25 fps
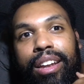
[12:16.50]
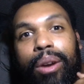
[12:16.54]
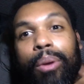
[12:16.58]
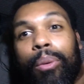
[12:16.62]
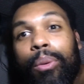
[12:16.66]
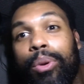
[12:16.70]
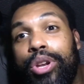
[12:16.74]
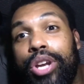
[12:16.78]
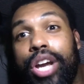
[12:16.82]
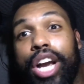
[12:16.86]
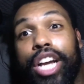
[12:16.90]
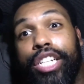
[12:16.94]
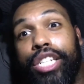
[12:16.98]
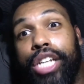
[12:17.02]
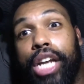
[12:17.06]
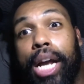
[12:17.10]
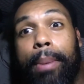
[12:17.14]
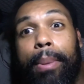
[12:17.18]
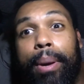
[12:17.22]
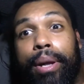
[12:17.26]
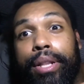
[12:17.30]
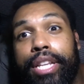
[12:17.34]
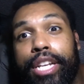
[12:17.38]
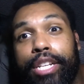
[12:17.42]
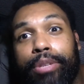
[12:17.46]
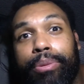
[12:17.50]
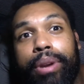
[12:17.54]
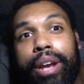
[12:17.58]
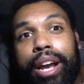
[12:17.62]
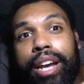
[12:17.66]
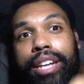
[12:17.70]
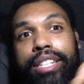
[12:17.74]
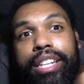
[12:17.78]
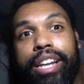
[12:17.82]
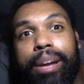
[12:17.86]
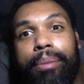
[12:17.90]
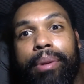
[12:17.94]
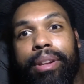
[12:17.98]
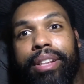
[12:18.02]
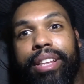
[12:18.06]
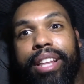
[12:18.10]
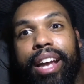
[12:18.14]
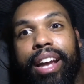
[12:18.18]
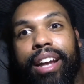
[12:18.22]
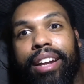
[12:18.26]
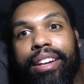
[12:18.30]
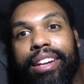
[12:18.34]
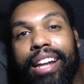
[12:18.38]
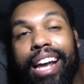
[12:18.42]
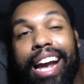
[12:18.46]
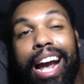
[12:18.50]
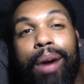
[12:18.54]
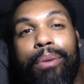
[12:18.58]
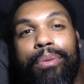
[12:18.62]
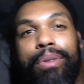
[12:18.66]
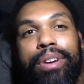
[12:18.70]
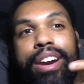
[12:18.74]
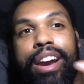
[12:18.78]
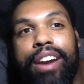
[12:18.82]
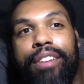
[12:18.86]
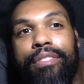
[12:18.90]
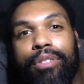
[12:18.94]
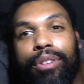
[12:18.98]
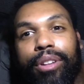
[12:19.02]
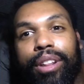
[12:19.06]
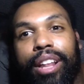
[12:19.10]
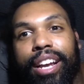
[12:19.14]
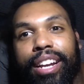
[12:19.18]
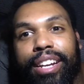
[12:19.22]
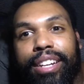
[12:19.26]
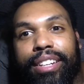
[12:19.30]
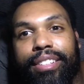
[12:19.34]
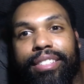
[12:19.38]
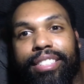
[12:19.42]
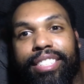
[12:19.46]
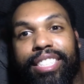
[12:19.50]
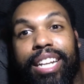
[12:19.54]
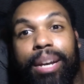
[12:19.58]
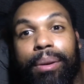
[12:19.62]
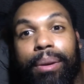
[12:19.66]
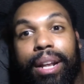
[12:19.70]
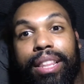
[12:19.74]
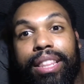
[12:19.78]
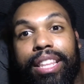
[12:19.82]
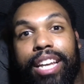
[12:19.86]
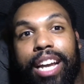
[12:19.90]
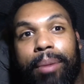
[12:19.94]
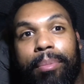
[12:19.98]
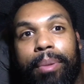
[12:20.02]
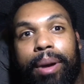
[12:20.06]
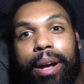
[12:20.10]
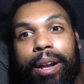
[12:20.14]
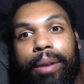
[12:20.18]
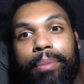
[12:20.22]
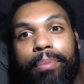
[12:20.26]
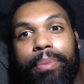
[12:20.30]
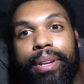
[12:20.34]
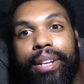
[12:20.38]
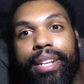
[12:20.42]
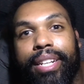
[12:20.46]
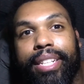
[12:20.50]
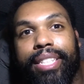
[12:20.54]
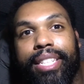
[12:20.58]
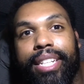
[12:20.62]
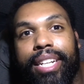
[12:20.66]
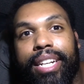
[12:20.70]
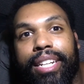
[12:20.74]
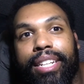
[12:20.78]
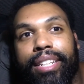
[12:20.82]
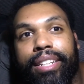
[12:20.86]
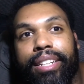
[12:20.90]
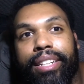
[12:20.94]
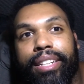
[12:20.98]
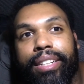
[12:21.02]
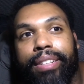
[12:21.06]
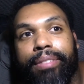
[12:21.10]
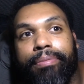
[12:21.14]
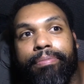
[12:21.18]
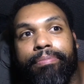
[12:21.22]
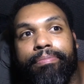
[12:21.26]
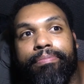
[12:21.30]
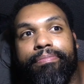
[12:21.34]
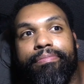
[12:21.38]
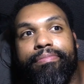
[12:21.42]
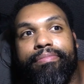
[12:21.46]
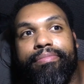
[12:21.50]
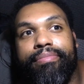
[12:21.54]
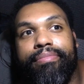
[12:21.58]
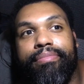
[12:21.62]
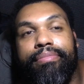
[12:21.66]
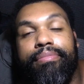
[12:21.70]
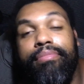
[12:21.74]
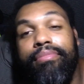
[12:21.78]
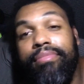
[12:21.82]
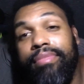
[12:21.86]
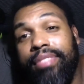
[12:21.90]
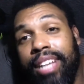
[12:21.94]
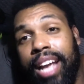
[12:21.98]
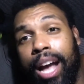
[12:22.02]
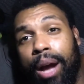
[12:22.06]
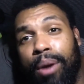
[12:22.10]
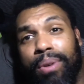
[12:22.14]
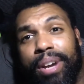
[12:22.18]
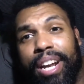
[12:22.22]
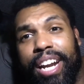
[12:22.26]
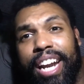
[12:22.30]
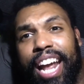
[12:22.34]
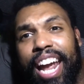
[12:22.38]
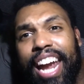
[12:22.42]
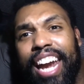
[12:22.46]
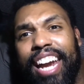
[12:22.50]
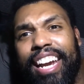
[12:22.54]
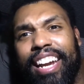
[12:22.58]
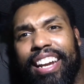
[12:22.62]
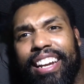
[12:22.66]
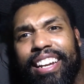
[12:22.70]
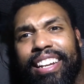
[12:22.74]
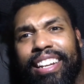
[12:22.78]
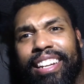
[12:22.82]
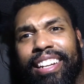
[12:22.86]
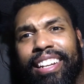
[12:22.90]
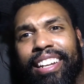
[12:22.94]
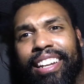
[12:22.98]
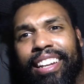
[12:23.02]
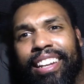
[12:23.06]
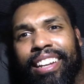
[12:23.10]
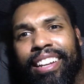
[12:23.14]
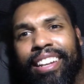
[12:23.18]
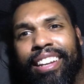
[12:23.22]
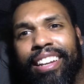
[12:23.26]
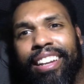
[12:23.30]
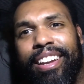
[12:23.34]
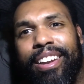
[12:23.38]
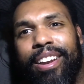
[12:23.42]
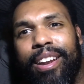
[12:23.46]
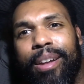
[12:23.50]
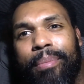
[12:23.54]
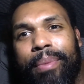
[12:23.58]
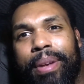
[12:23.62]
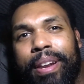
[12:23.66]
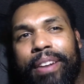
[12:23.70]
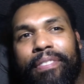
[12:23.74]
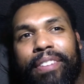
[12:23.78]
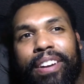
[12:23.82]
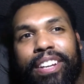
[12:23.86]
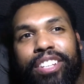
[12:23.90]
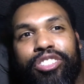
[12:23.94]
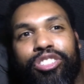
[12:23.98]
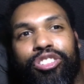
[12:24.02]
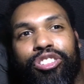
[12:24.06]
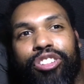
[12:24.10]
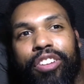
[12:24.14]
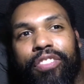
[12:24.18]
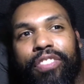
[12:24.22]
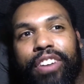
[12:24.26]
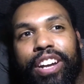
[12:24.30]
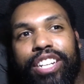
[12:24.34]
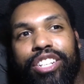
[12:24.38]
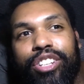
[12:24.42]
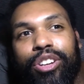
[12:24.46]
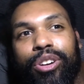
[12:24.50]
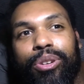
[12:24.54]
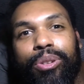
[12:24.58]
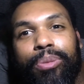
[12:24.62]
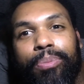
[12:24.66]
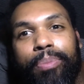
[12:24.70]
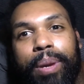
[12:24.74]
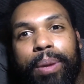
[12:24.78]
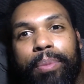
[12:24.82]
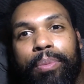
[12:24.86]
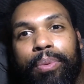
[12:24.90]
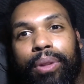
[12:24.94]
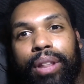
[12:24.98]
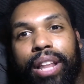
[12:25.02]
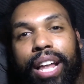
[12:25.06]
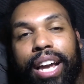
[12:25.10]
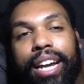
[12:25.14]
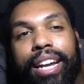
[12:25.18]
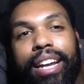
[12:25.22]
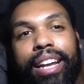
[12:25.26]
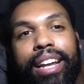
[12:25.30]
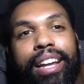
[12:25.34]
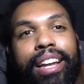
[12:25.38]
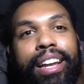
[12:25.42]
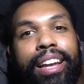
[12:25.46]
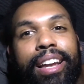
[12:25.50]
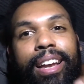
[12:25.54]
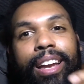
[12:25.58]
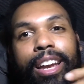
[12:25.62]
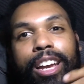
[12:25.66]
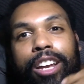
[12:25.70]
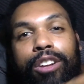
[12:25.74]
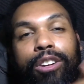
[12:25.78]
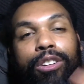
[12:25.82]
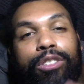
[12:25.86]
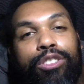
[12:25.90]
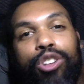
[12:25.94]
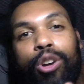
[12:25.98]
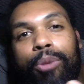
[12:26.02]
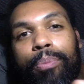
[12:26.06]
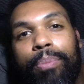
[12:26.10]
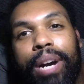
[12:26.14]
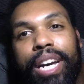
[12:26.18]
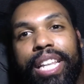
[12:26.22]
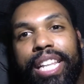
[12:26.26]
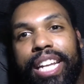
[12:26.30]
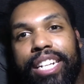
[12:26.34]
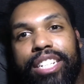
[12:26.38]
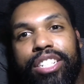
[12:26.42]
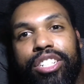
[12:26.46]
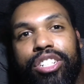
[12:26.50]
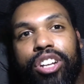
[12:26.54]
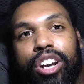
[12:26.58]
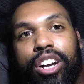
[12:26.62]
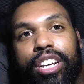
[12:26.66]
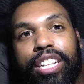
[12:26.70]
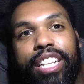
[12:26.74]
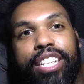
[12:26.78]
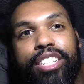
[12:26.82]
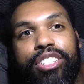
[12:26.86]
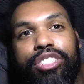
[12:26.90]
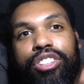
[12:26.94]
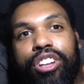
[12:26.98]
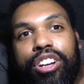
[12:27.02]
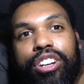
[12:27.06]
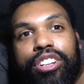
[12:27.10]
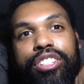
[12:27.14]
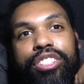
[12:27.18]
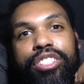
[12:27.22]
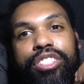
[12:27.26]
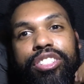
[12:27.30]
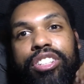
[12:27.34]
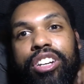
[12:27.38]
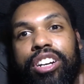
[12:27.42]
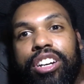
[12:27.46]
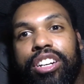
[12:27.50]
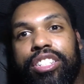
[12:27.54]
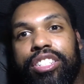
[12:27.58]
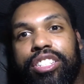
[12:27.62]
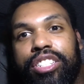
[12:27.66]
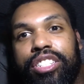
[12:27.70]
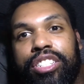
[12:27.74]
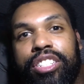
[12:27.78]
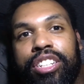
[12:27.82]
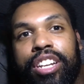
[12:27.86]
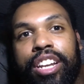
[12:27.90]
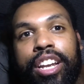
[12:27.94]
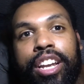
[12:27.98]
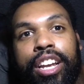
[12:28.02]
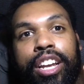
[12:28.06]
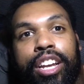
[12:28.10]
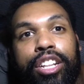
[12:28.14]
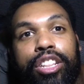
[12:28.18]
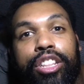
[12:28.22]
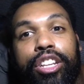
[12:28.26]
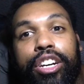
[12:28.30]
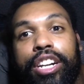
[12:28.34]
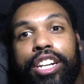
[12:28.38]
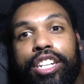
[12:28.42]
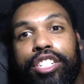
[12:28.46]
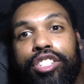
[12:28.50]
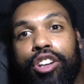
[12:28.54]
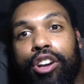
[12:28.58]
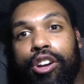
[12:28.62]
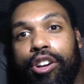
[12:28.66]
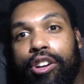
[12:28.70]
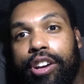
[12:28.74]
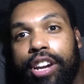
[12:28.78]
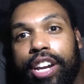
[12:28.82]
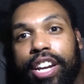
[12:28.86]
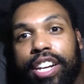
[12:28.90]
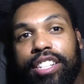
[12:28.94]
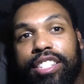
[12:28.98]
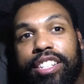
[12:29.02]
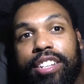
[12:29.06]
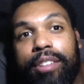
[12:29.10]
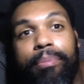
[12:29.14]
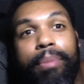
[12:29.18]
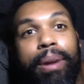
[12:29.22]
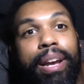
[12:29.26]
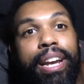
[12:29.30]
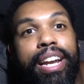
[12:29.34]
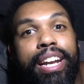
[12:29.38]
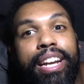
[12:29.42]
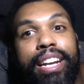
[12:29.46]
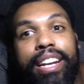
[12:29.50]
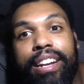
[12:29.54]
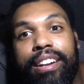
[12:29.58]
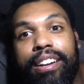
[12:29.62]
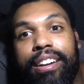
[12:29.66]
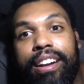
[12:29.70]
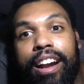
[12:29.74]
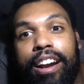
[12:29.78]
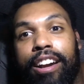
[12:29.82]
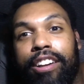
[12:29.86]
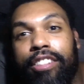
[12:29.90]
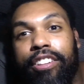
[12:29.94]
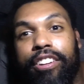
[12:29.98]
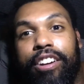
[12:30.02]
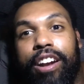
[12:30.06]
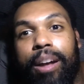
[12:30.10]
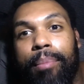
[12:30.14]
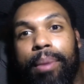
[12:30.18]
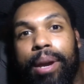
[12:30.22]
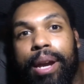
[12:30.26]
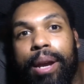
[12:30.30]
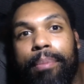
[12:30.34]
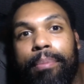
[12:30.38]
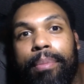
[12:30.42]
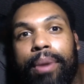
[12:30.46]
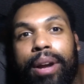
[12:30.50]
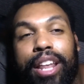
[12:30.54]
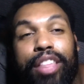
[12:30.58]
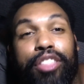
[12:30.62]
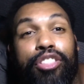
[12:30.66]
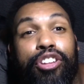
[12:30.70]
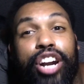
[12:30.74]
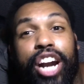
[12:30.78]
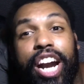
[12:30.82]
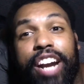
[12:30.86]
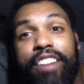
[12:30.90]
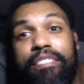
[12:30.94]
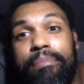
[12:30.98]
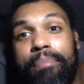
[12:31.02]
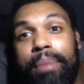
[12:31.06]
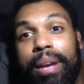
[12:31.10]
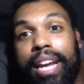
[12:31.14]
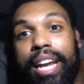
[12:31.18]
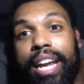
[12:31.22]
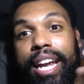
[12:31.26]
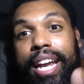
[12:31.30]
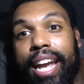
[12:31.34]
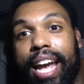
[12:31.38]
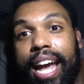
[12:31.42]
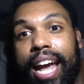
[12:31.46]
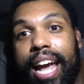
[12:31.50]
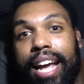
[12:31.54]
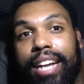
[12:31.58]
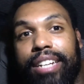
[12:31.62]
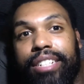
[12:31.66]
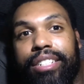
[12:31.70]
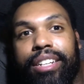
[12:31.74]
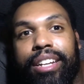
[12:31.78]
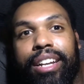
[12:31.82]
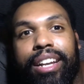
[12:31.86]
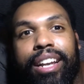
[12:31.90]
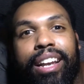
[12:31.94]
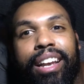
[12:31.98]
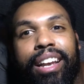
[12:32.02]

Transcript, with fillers: what do you guys think about this? What do you guys think about that? Like I would never like say what I think about it because then I would get hated. You know what I mean? If I, if I told people like, you know, don't buy that stock. That stock sucks. Look at its earnings. They're making, they're not making money. They're not even making cash.